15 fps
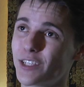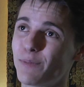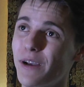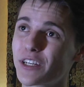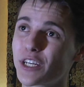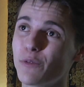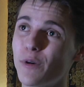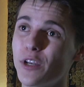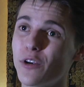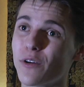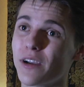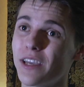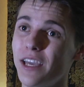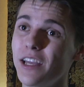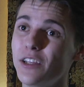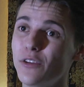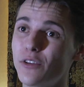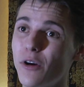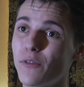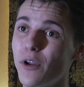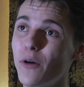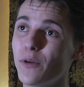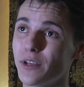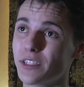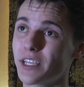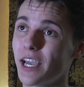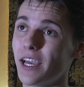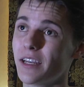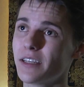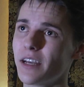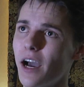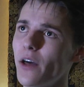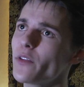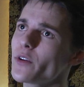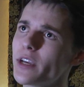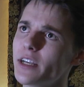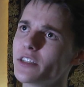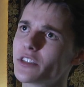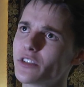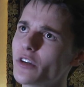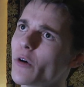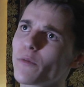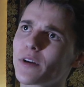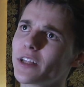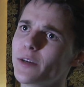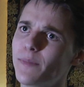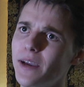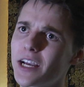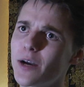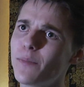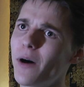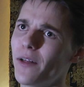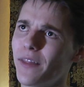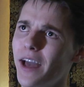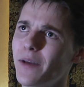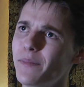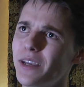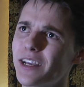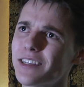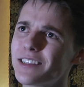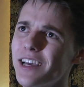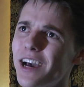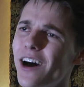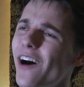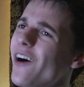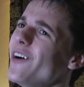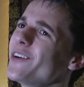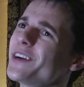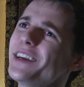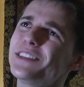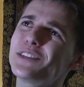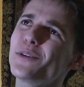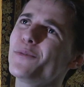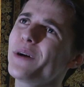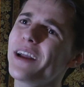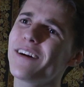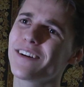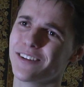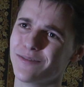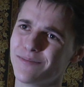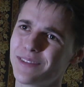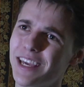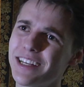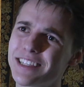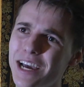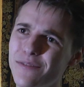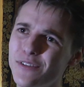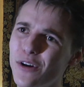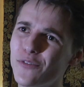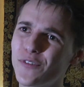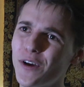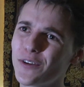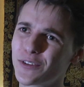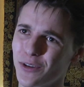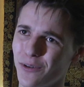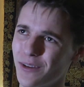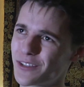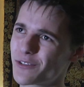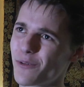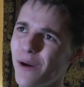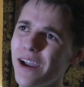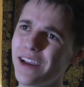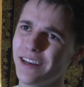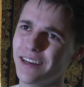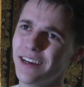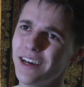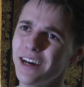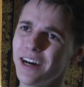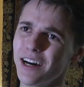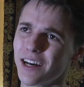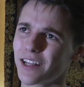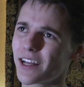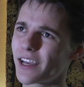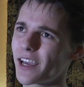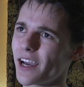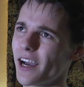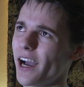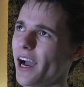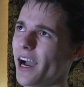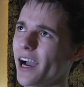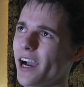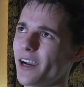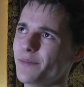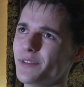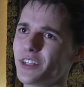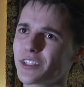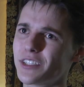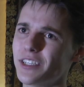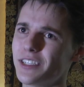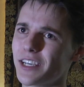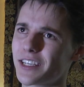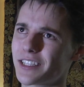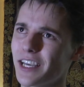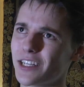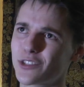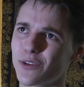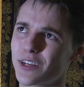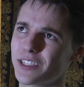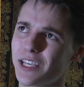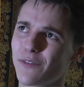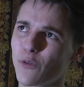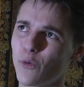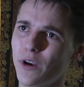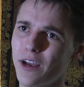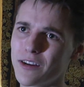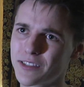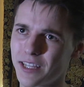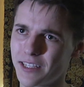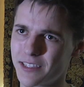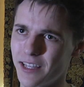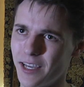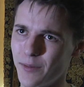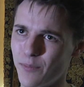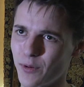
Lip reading: especially when you're a kid, you don't notice. And other kids don't really pick up on that because all kids are weird. Kids have no filter. It's great. Like, I'm just as eccentric as everyone else that's like